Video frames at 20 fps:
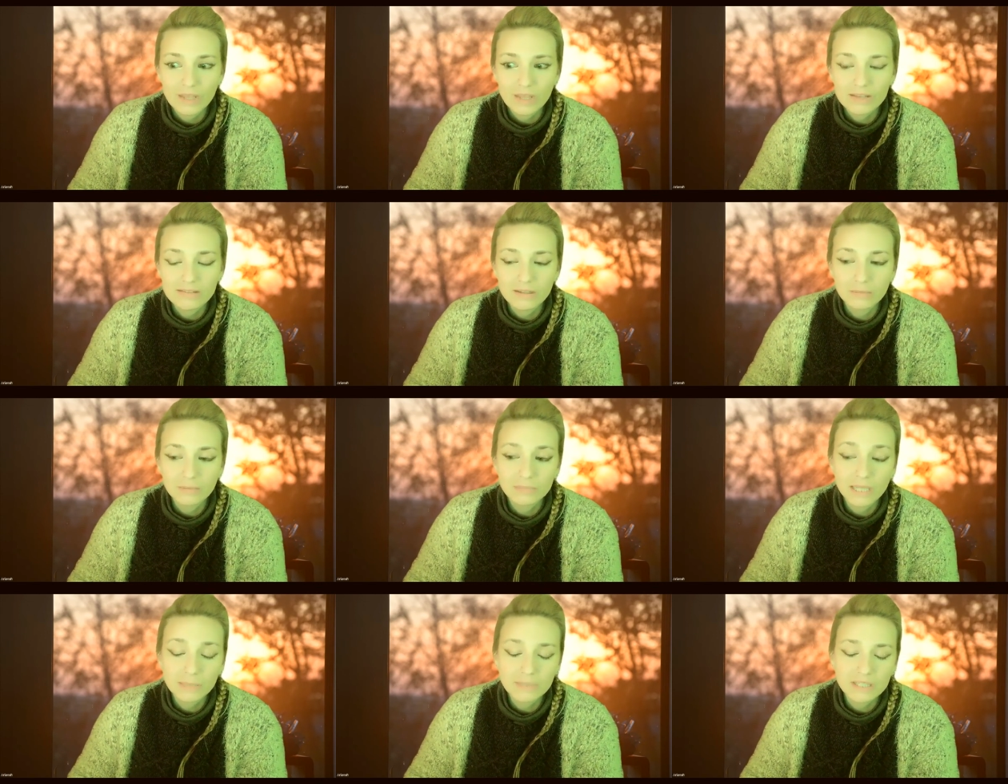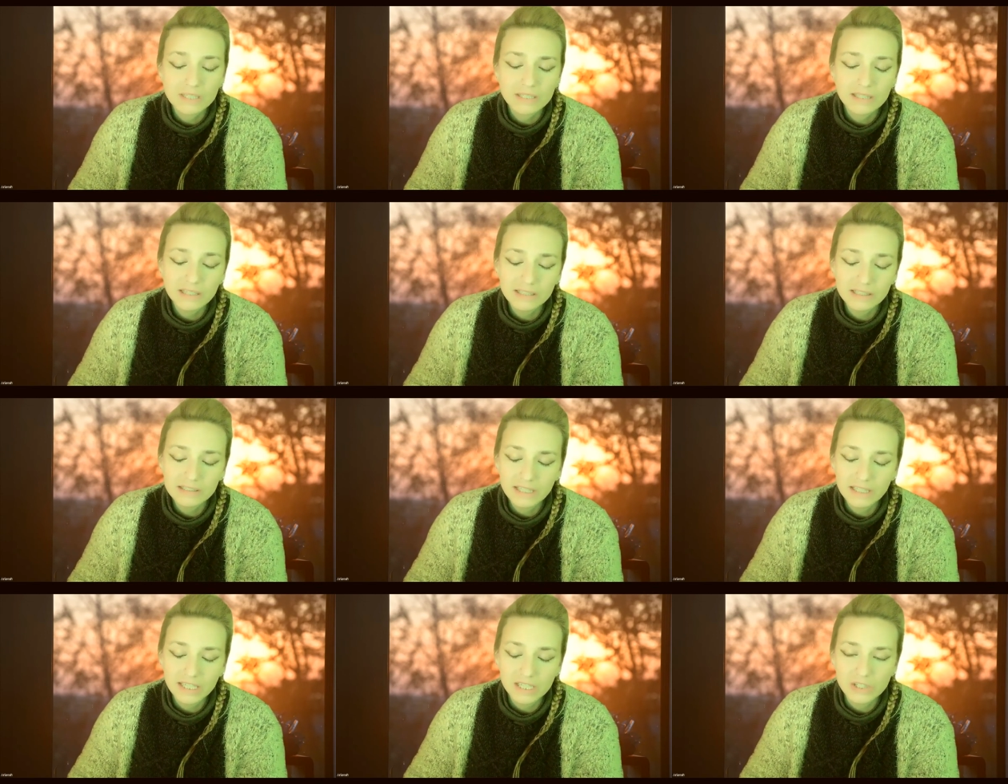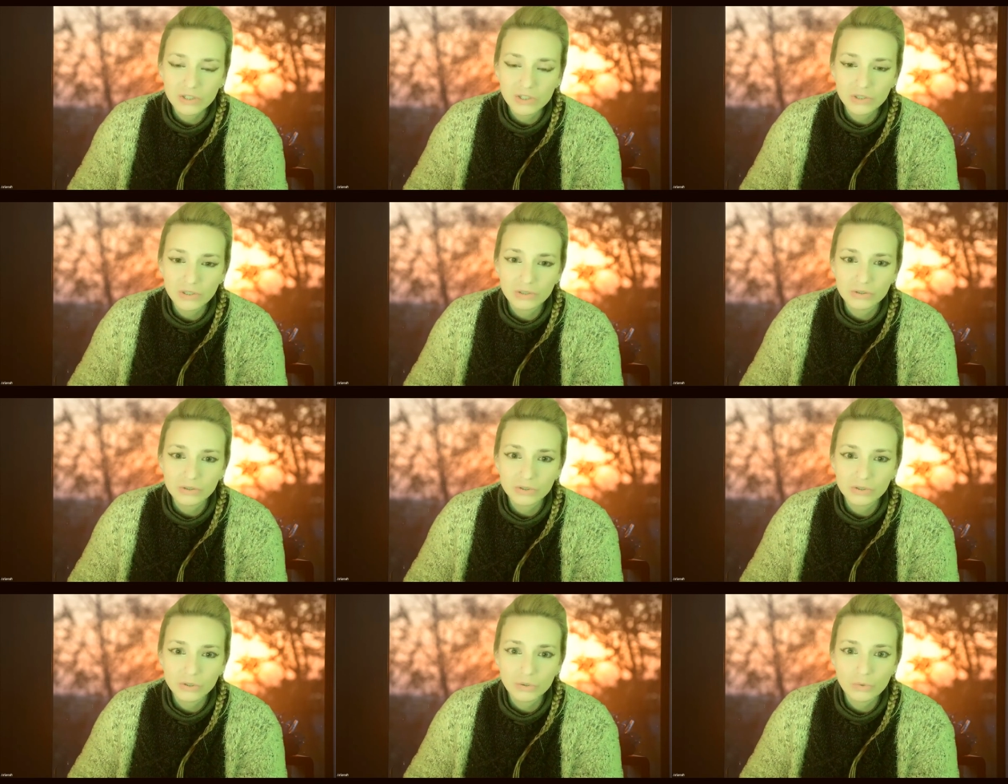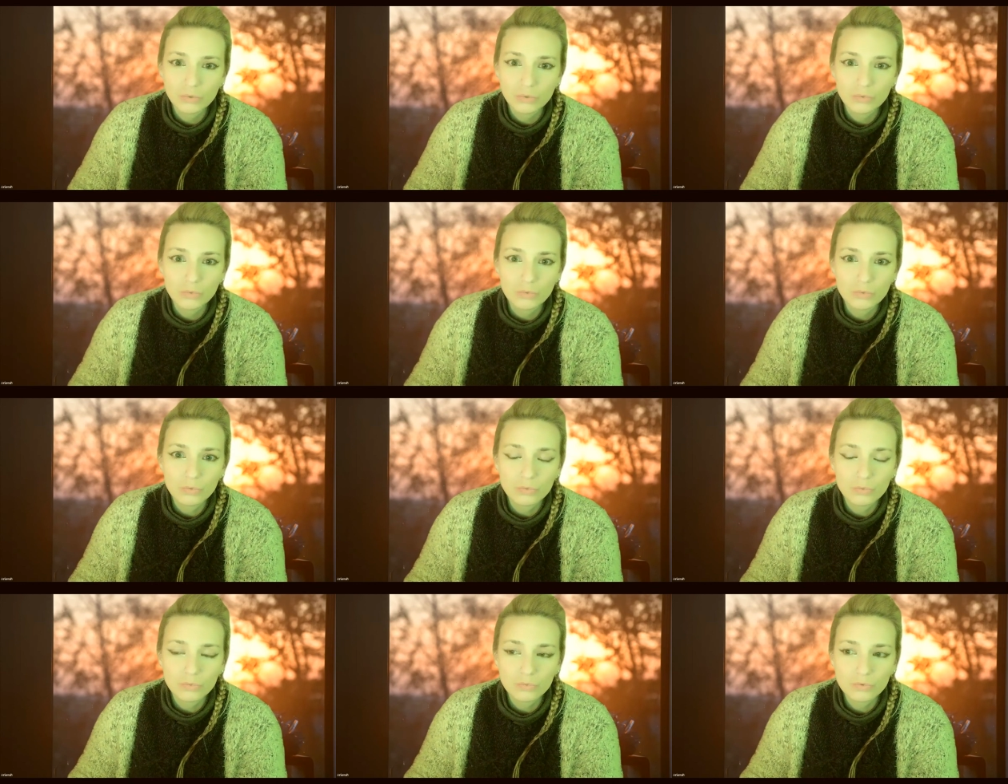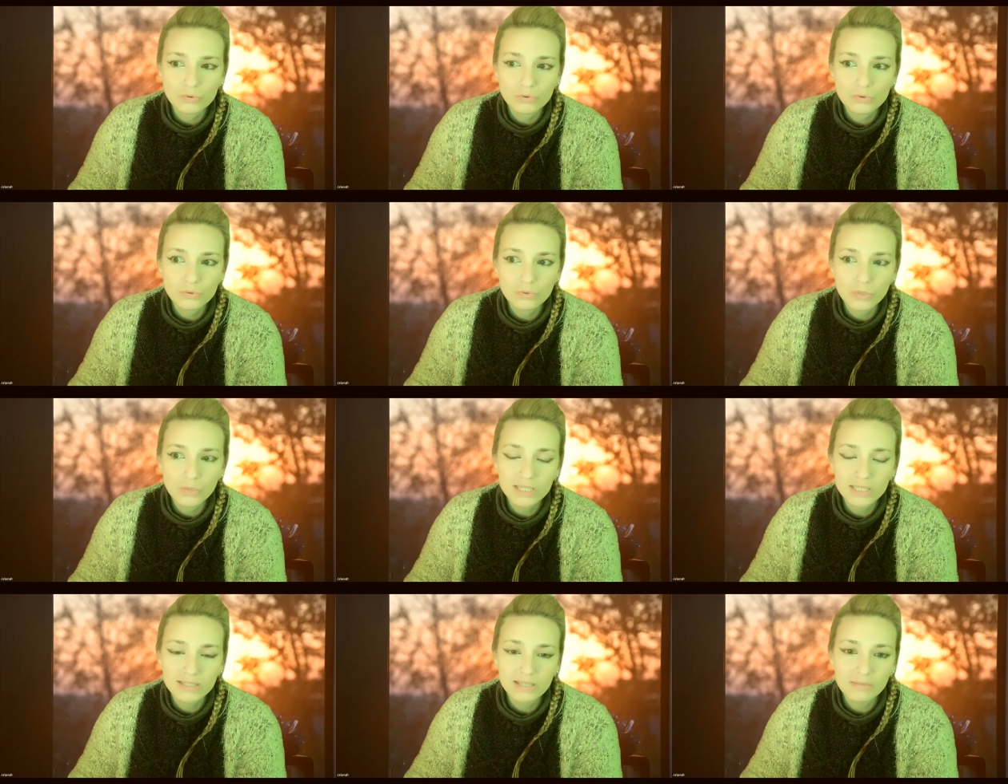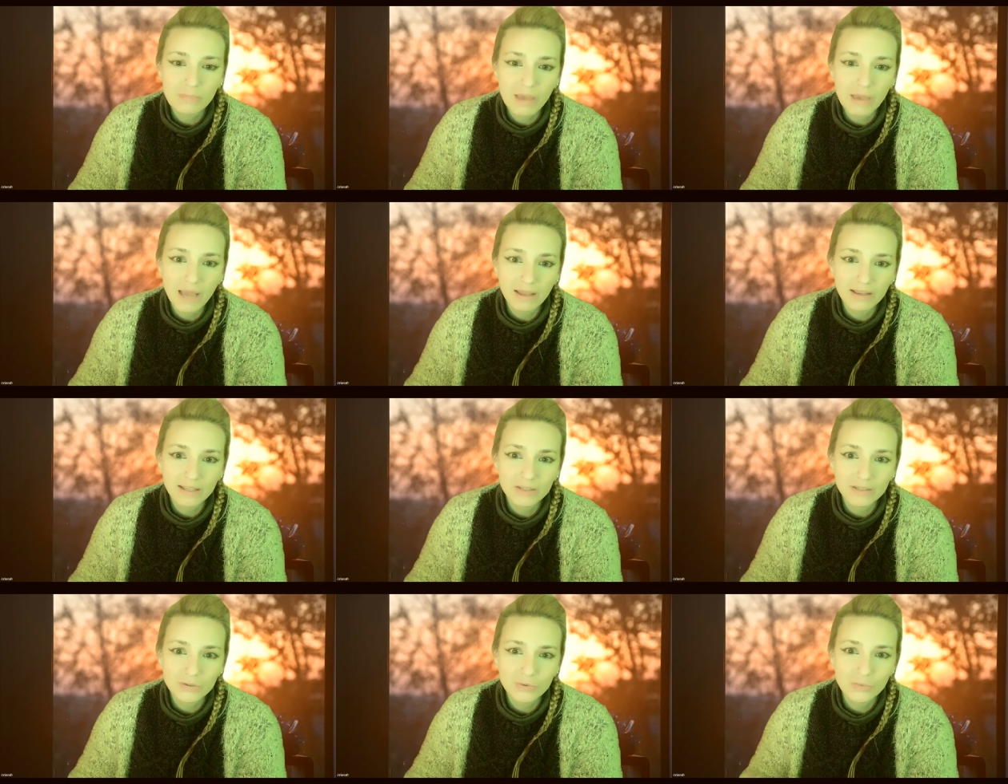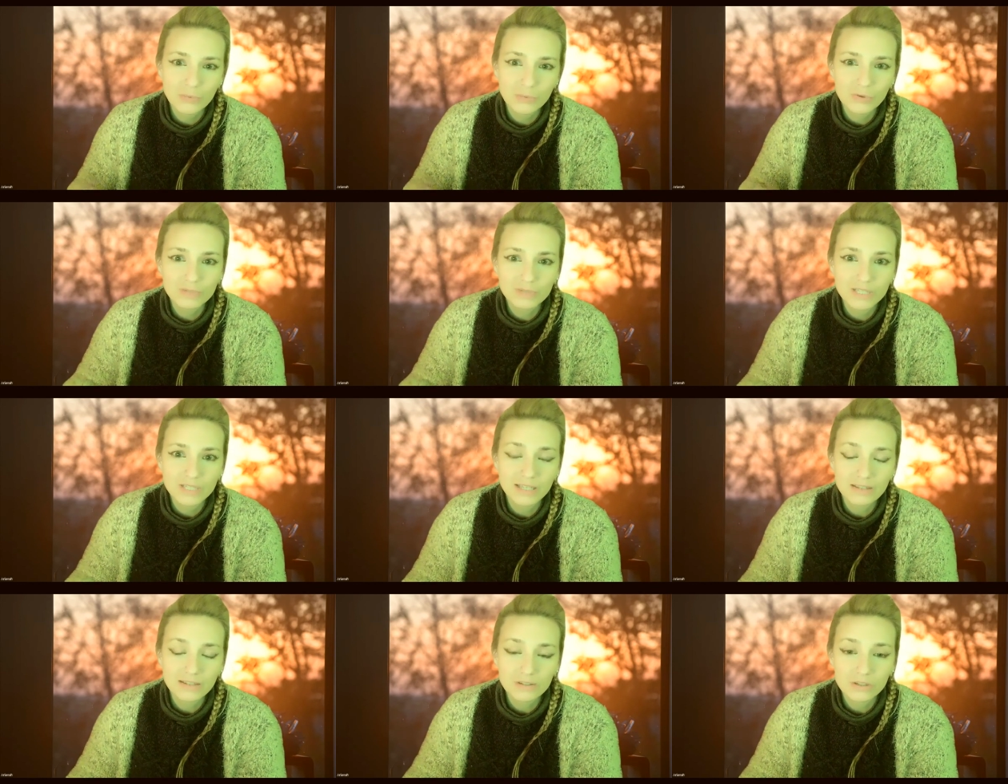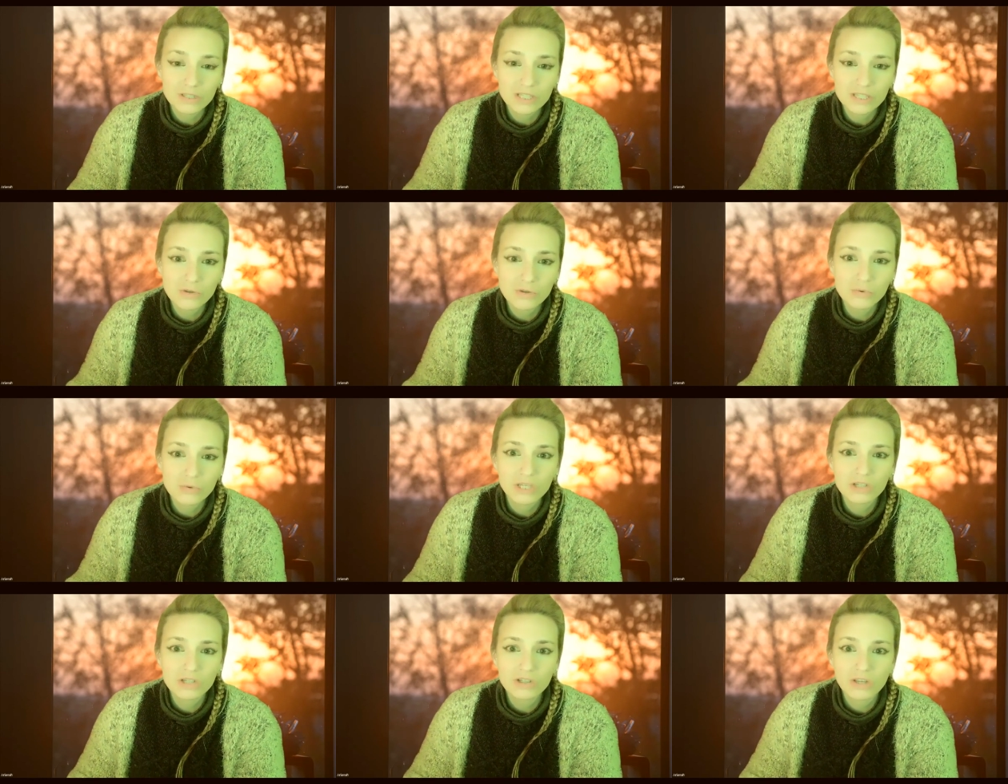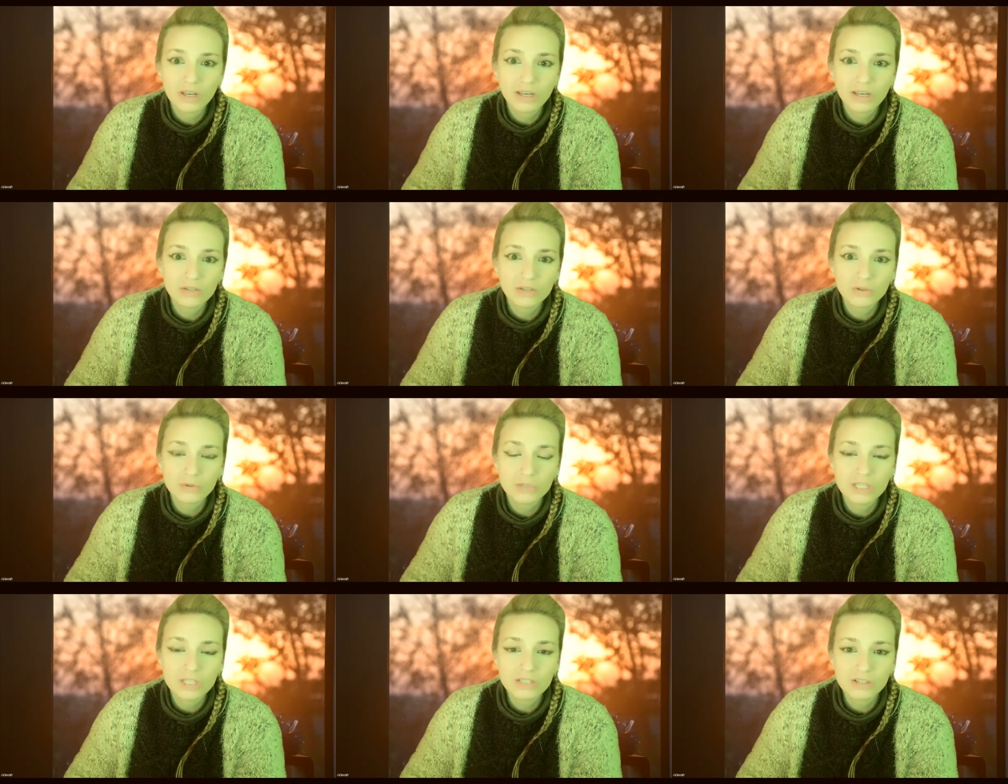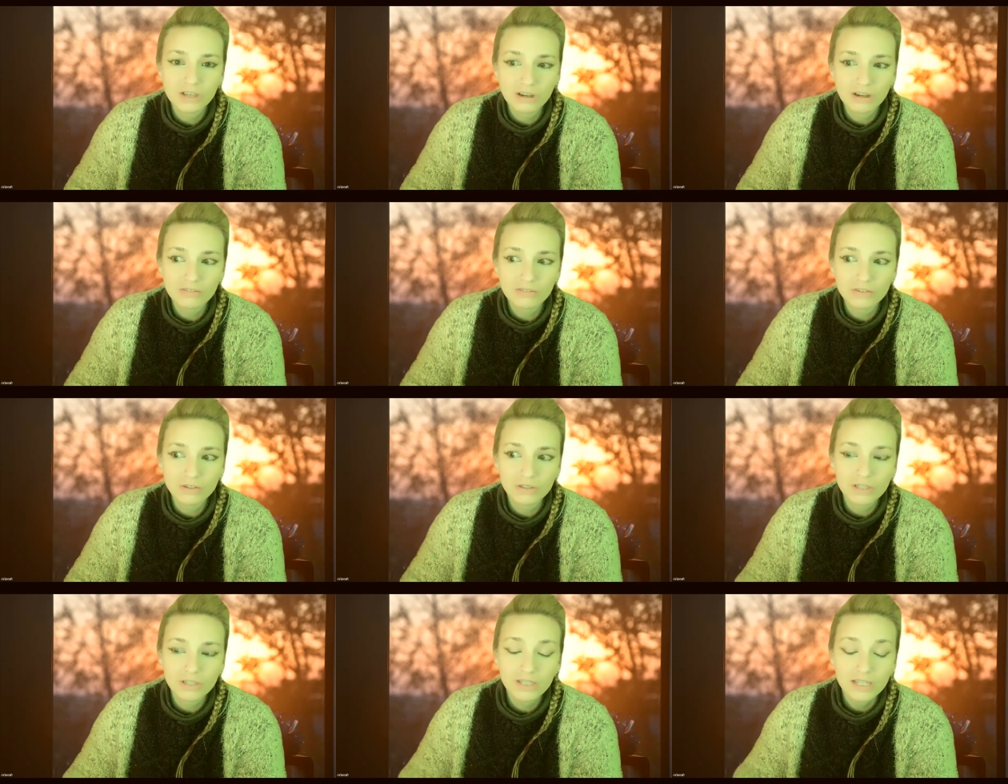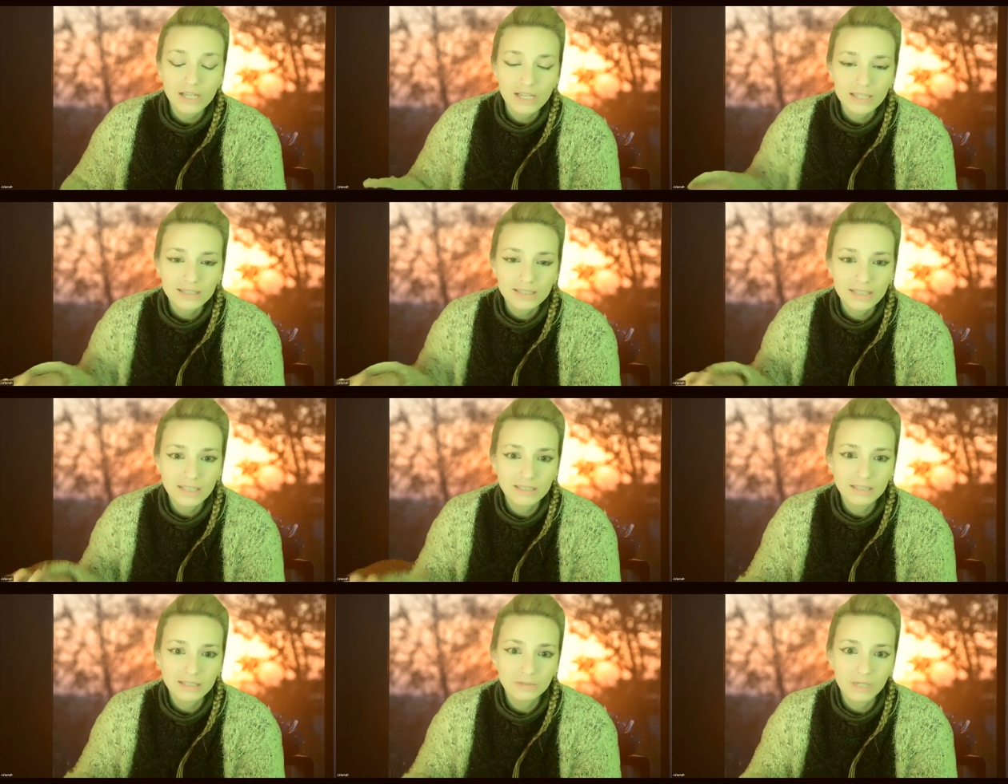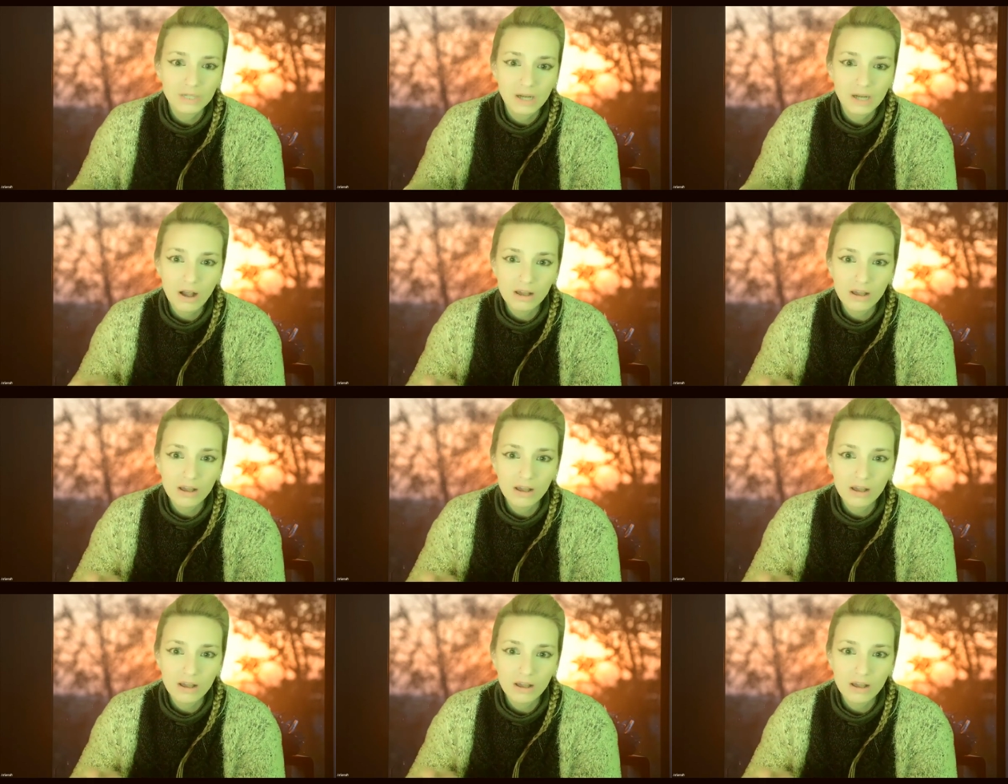Sometimes years later, you trace it back and you revisit the situation and you discover that there were